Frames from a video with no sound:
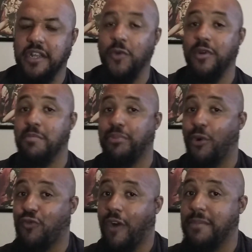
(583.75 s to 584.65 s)
he would have
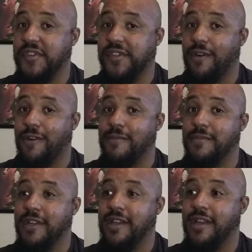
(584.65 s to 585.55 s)
broke Robbie's
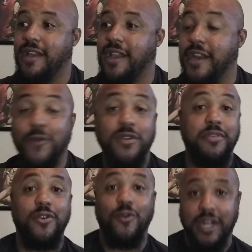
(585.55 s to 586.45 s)
arm and he would have
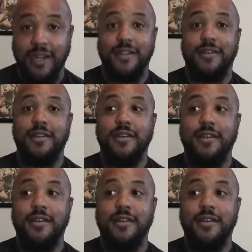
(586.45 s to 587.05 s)
been okay.